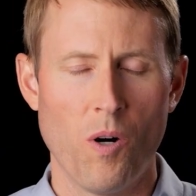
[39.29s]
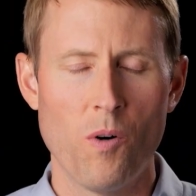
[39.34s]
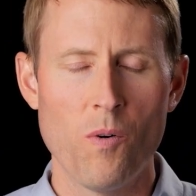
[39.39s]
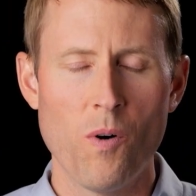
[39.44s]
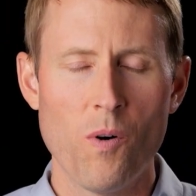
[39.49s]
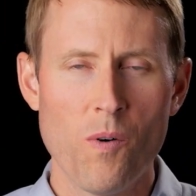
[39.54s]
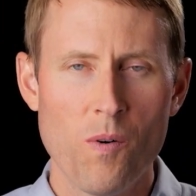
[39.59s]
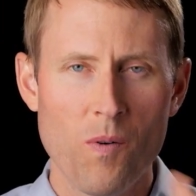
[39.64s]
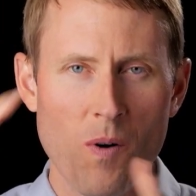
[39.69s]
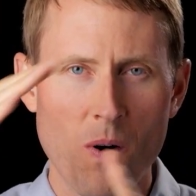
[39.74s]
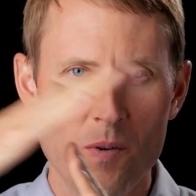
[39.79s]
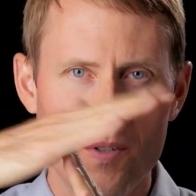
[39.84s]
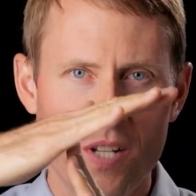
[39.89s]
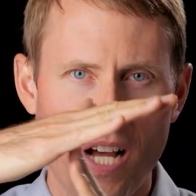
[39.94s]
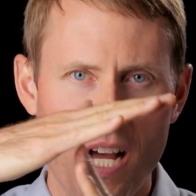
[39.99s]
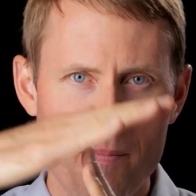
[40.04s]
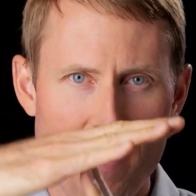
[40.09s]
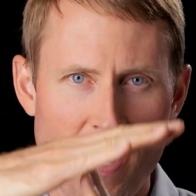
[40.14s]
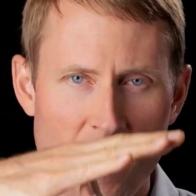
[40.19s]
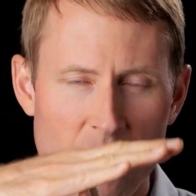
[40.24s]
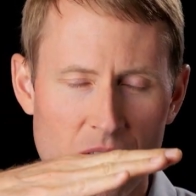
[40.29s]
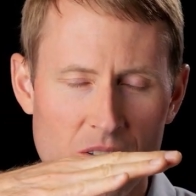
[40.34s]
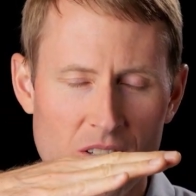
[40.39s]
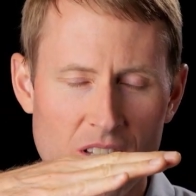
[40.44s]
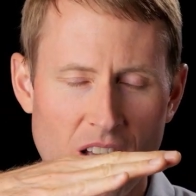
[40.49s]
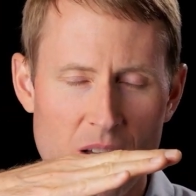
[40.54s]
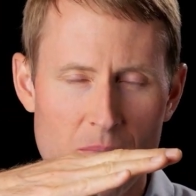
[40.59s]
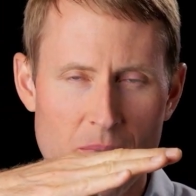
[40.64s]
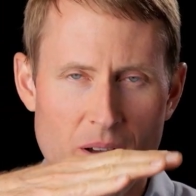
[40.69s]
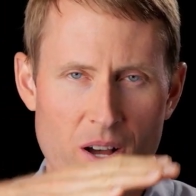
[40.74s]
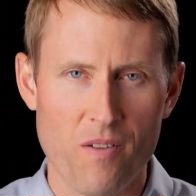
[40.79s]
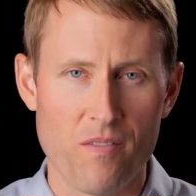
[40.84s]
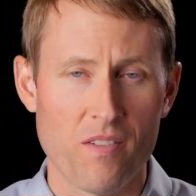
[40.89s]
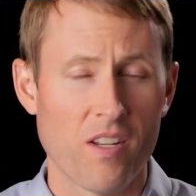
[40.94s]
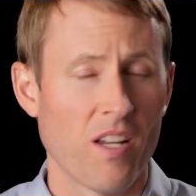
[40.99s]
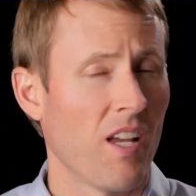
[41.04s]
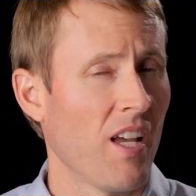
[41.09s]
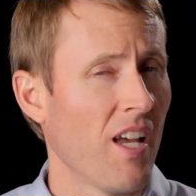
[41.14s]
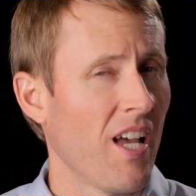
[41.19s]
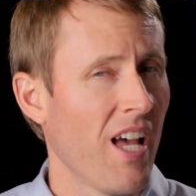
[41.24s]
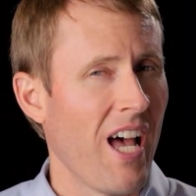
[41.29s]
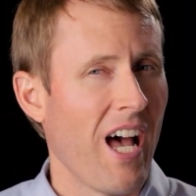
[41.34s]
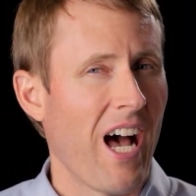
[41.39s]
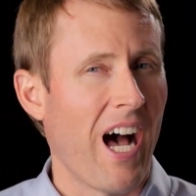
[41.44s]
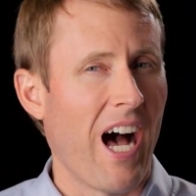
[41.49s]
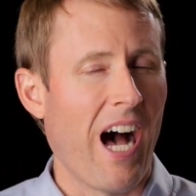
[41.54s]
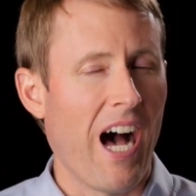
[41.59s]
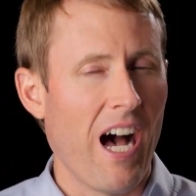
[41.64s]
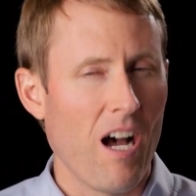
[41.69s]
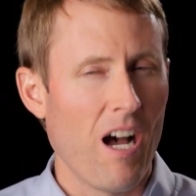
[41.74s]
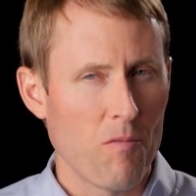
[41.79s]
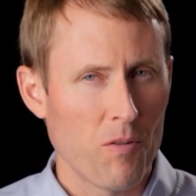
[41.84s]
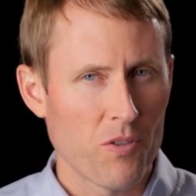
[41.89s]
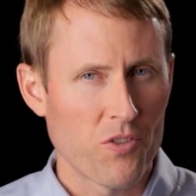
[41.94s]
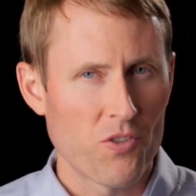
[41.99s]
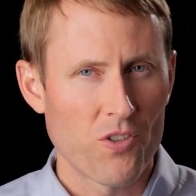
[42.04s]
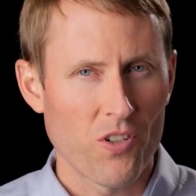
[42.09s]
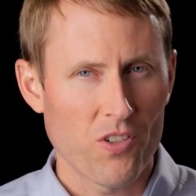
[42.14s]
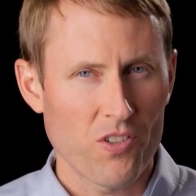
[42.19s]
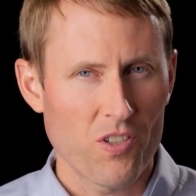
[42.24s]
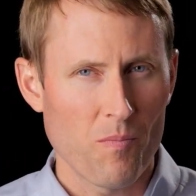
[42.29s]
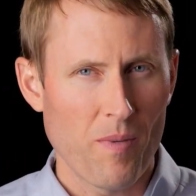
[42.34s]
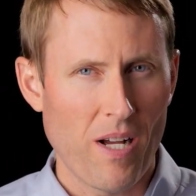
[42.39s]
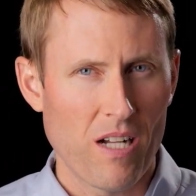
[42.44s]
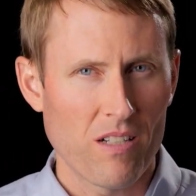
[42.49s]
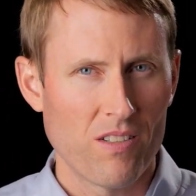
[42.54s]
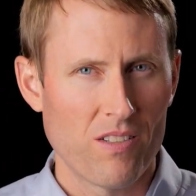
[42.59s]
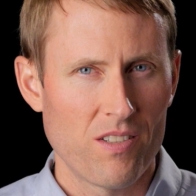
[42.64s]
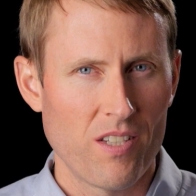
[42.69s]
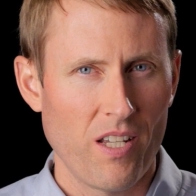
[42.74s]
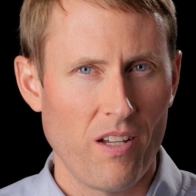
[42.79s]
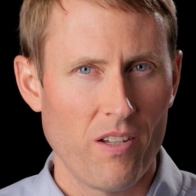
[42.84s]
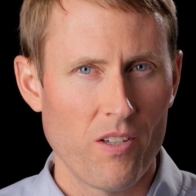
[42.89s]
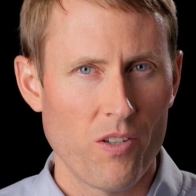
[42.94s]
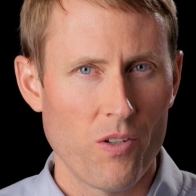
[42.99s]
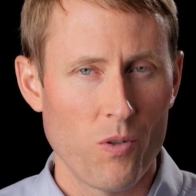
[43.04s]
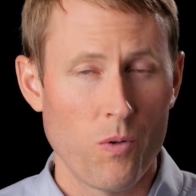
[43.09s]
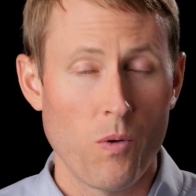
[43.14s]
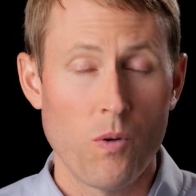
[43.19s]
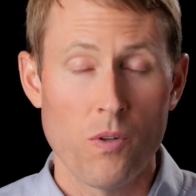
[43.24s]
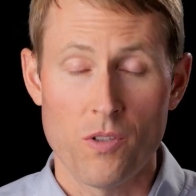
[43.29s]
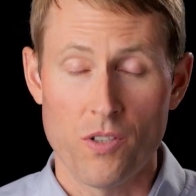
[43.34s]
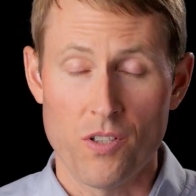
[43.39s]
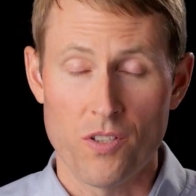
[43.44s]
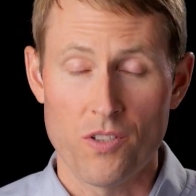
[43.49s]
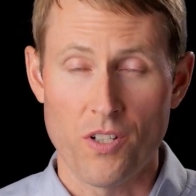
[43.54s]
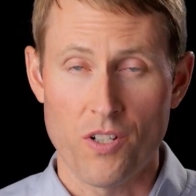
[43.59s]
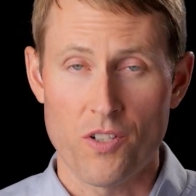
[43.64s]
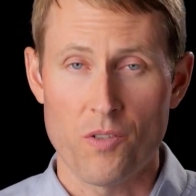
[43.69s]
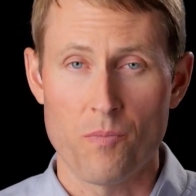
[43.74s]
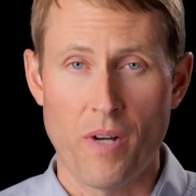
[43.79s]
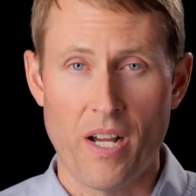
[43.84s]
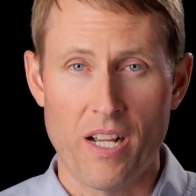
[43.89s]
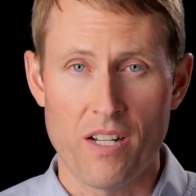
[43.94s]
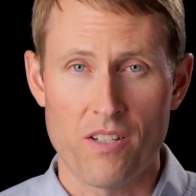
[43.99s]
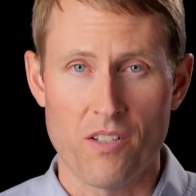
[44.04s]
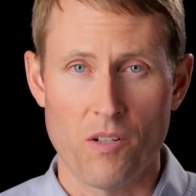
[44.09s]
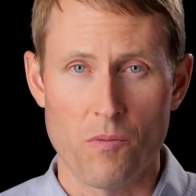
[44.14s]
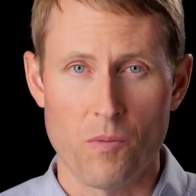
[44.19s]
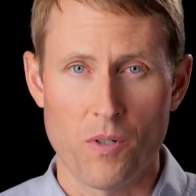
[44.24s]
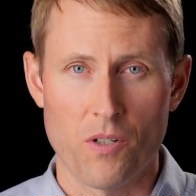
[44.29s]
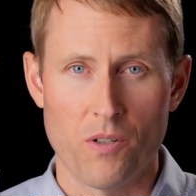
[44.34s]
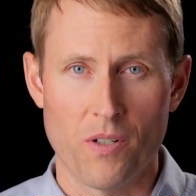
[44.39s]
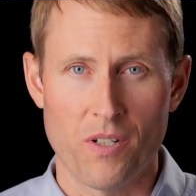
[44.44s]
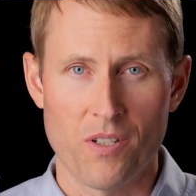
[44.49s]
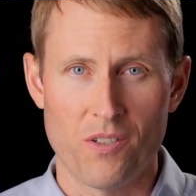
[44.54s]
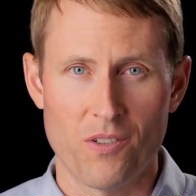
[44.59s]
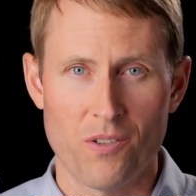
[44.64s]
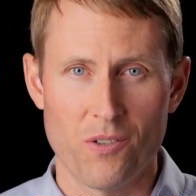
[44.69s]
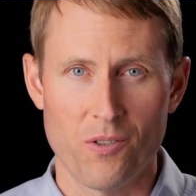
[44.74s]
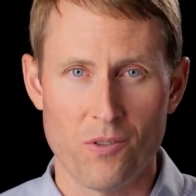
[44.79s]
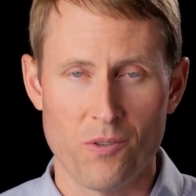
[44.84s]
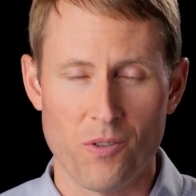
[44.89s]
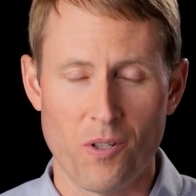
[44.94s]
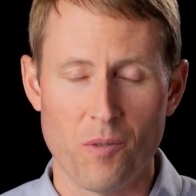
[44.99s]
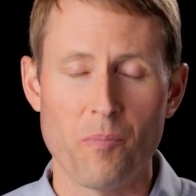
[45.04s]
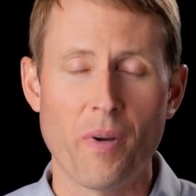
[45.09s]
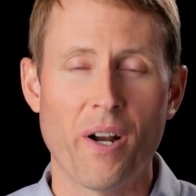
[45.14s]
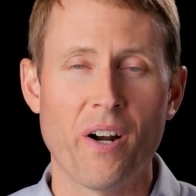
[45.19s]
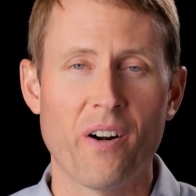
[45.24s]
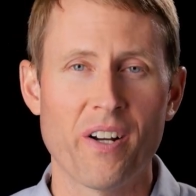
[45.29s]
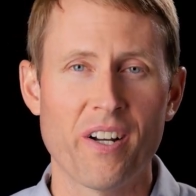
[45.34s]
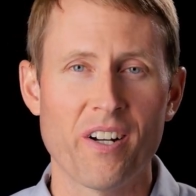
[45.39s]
whoa, time out. I was just about to tell you the 6 mics that we're going to compare